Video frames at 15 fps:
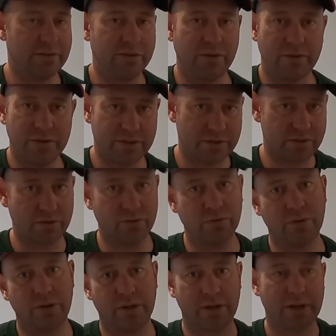you know, this is all
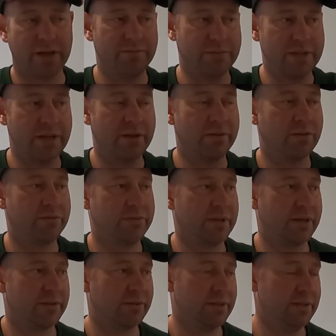going to come down off the
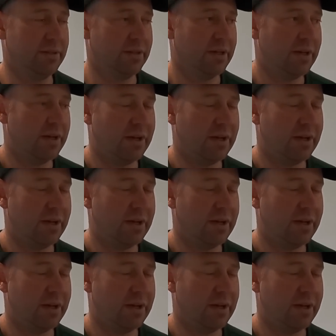other end.